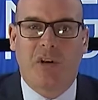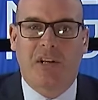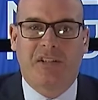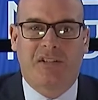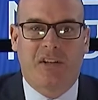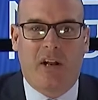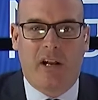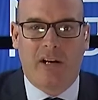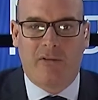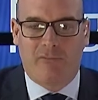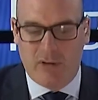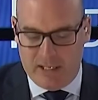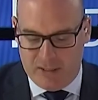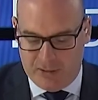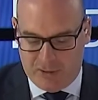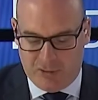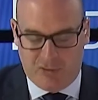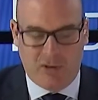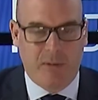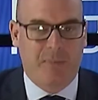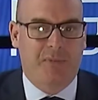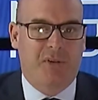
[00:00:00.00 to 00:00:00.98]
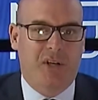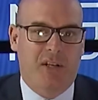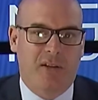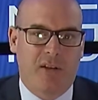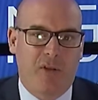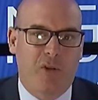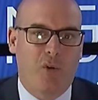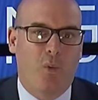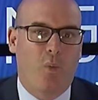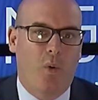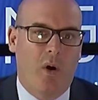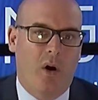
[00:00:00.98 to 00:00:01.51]
as I started reading scripture
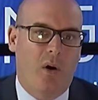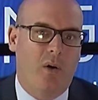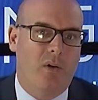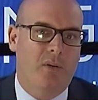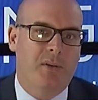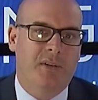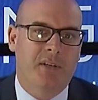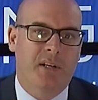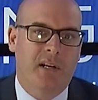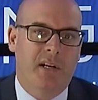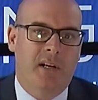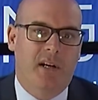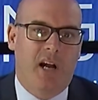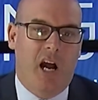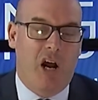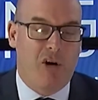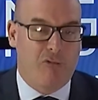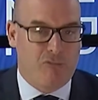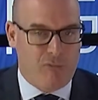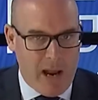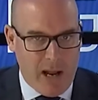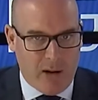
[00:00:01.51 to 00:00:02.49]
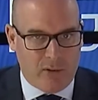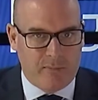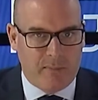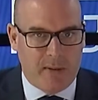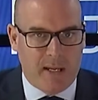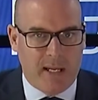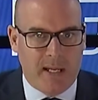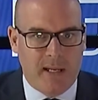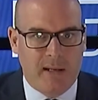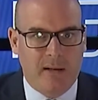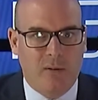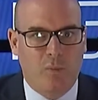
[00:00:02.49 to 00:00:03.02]
that the world around
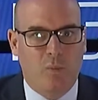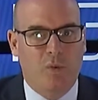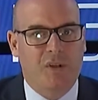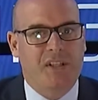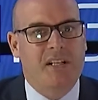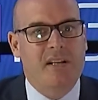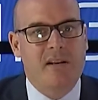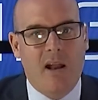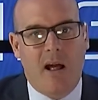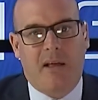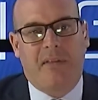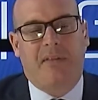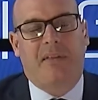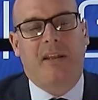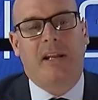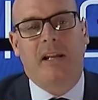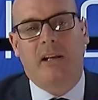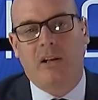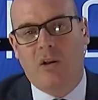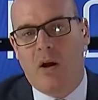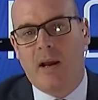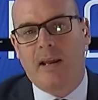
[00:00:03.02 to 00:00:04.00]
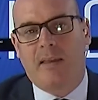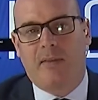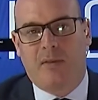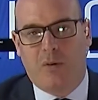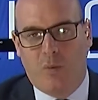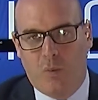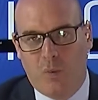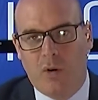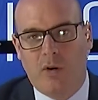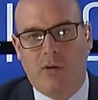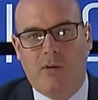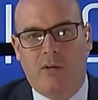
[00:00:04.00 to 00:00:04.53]
me was nothing like the
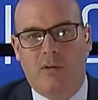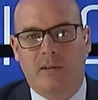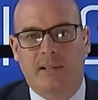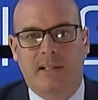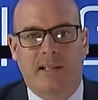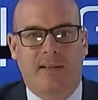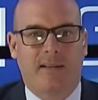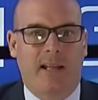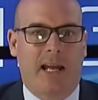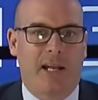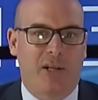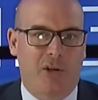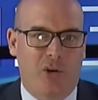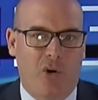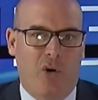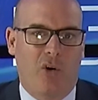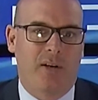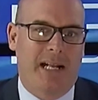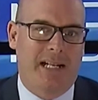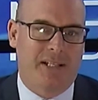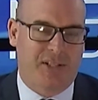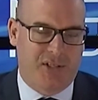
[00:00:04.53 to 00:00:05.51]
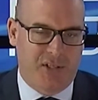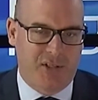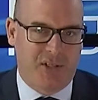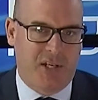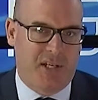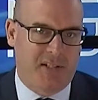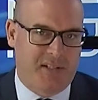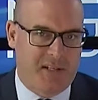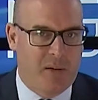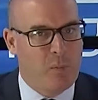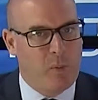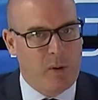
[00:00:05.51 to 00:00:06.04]
world that God had
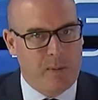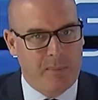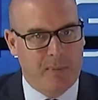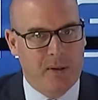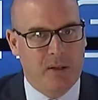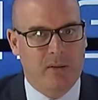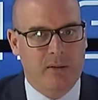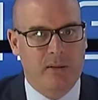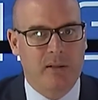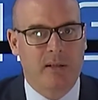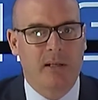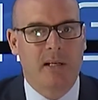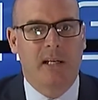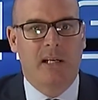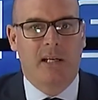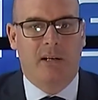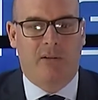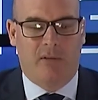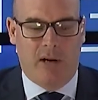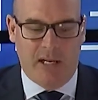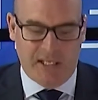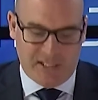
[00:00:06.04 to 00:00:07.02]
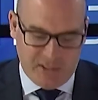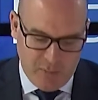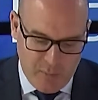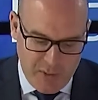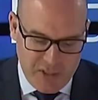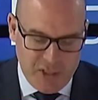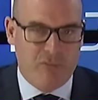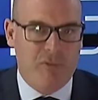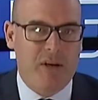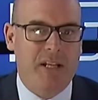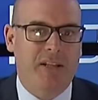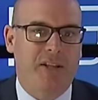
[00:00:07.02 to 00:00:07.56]
suggested we build. Right? So when
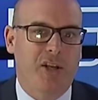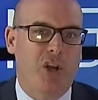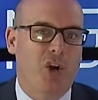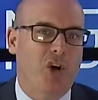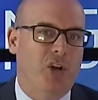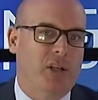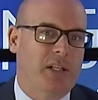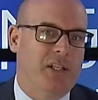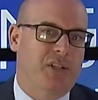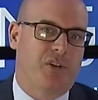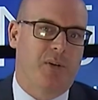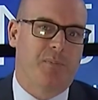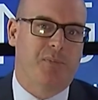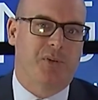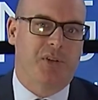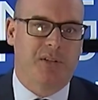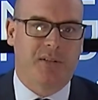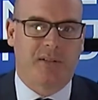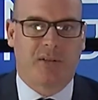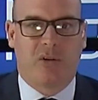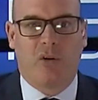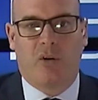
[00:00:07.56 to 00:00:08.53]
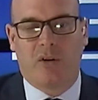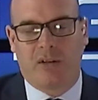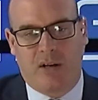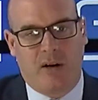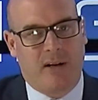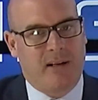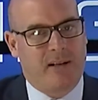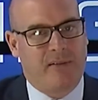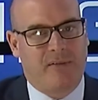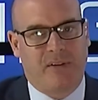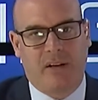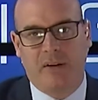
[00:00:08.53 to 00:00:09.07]
you read the early scriptures, God
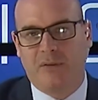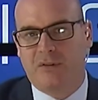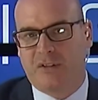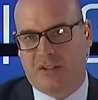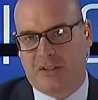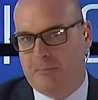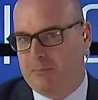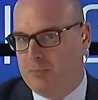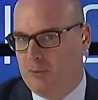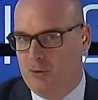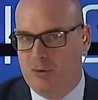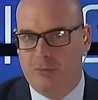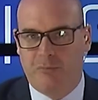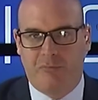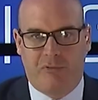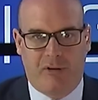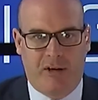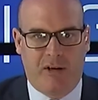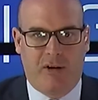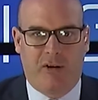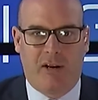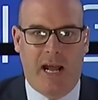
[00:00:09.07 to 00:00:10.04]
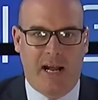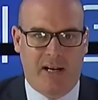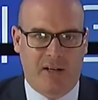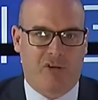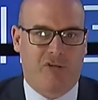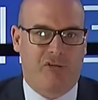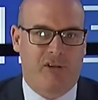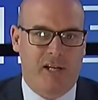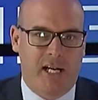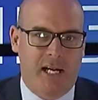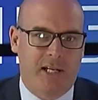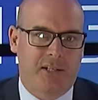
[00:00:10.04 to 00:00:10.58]
kind of gives us a blueprint on how to
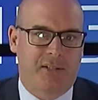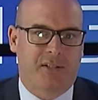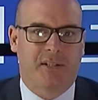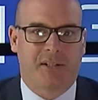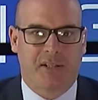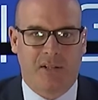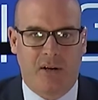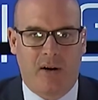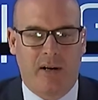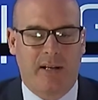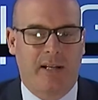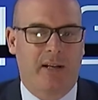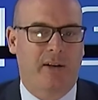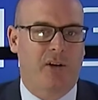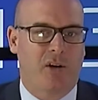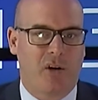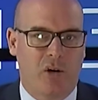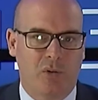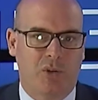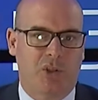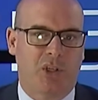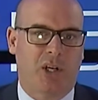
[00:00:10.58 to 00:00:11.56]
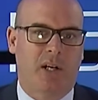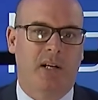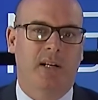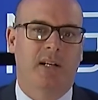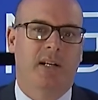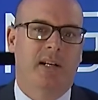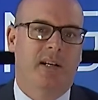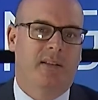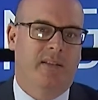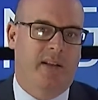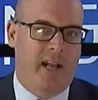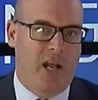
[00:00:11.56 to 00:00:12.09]
create a society and a culture
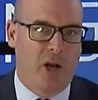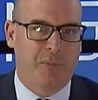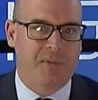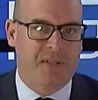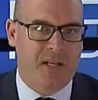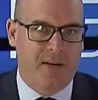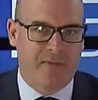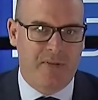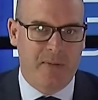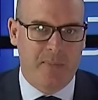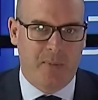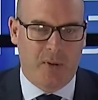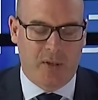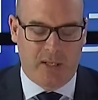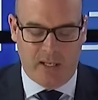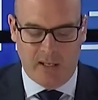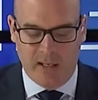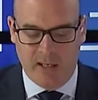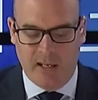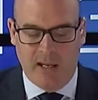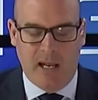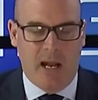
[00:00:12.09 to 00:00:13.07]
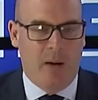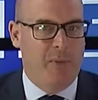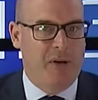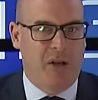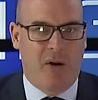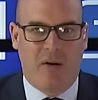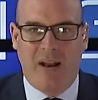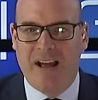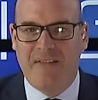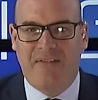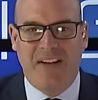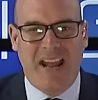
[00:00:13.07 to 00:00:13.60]
that helps everybody. And we
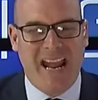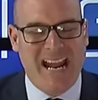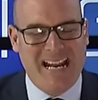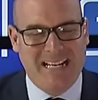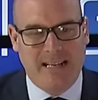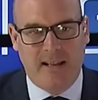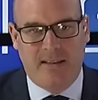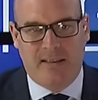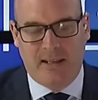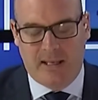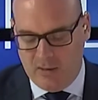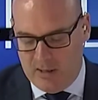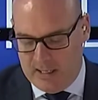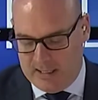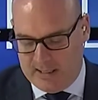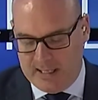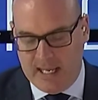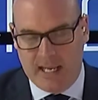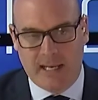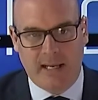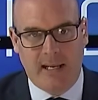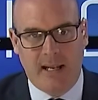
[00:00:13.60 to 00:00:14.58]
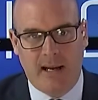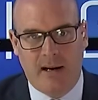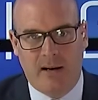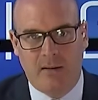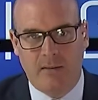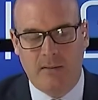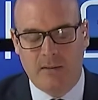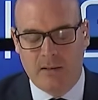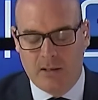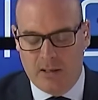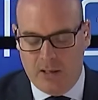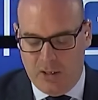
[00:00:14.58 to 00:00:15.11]
don't have anything like that now.
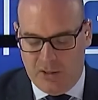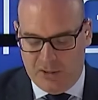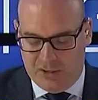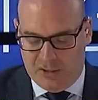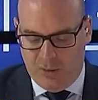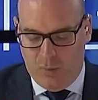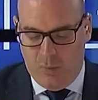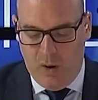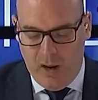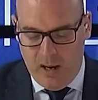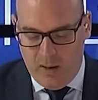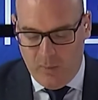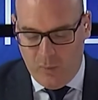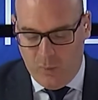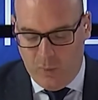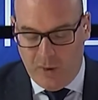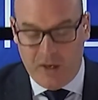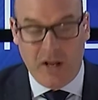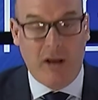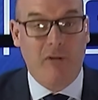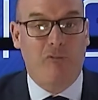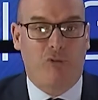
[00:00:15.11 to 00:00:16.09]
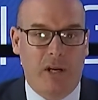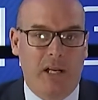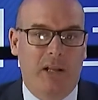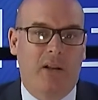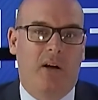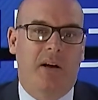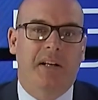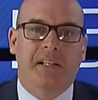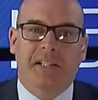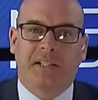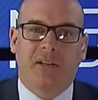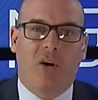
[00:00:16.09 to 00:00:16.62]
So what, what I
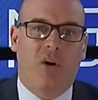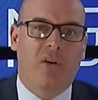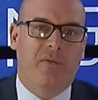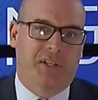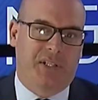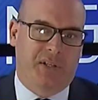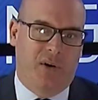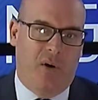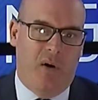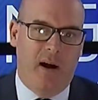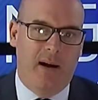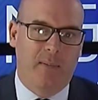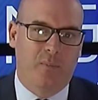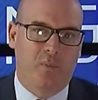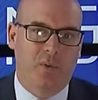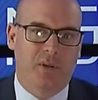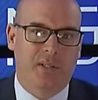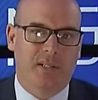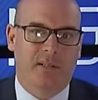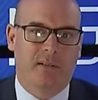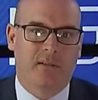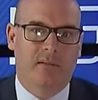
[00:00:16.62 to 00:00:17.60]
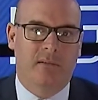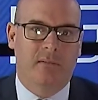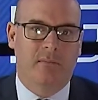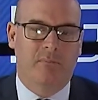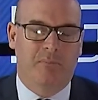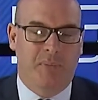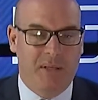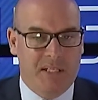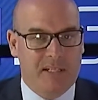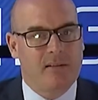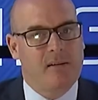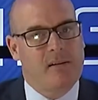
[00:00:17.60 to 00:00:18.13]
realized over time was
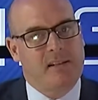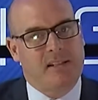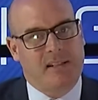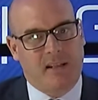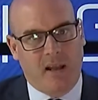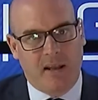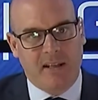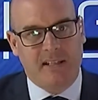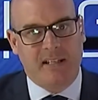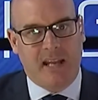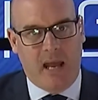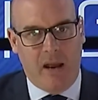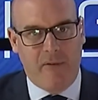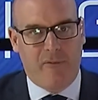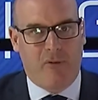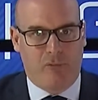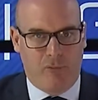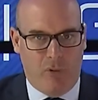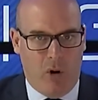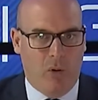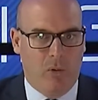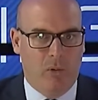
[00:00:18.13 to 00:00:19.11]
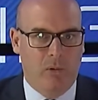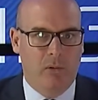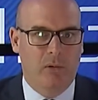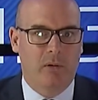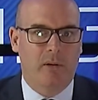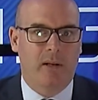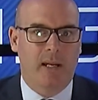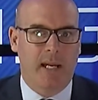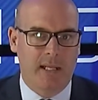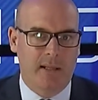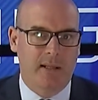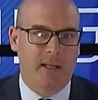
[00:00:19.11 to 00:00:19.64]
business does have a role
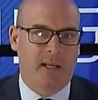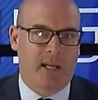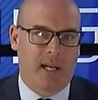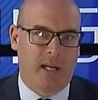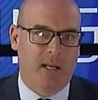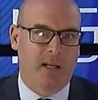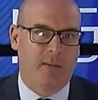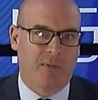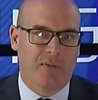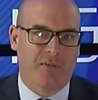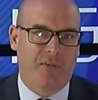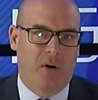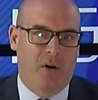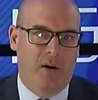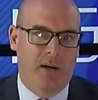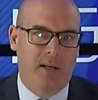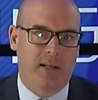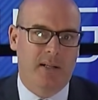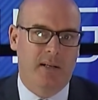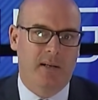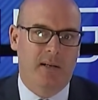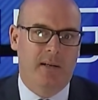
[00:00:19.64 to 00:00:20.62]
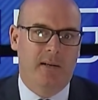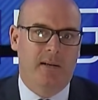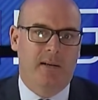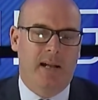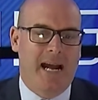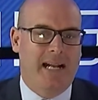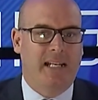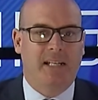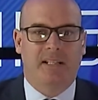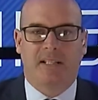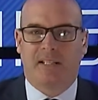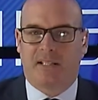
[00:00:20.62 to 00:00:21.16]
in the kingdom of God
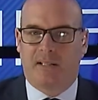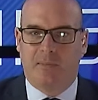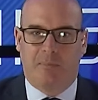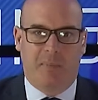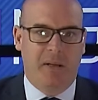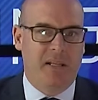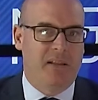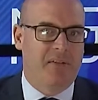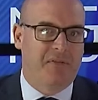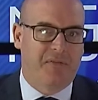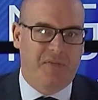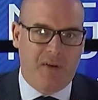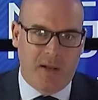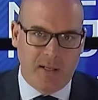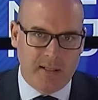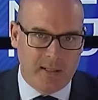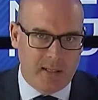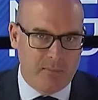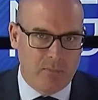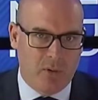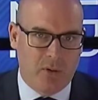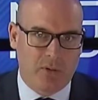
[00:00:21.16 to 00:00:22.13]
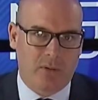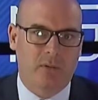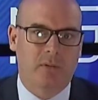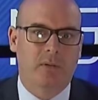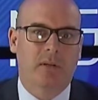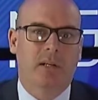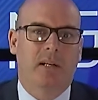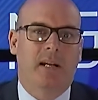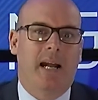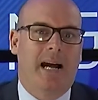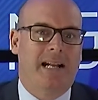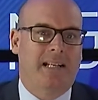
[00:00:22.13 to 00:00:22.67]
and it's to be the funding model,
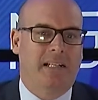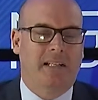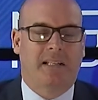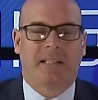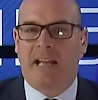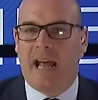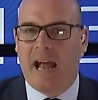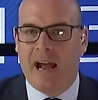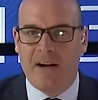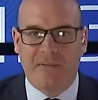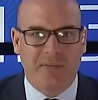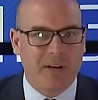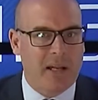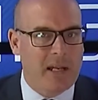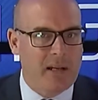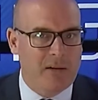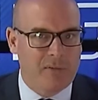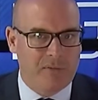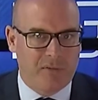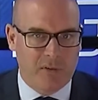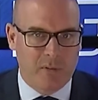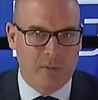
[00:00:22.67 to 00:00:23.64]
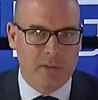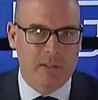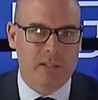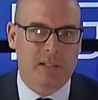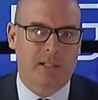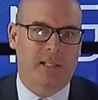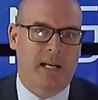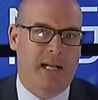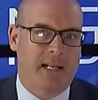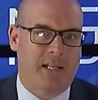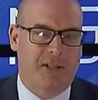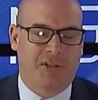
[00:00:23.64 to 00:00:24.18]
and it's to have
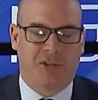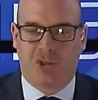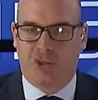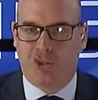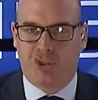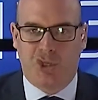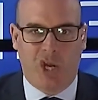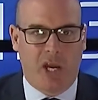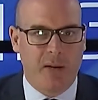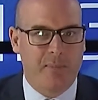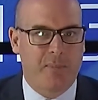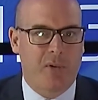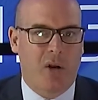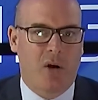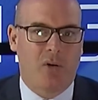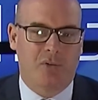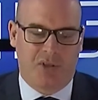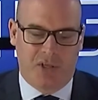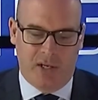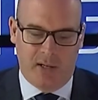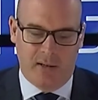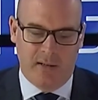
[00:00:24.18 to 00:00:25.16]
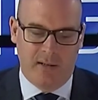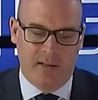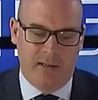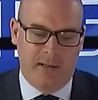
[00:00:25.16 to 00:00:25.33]
influence, and it's to shape culture.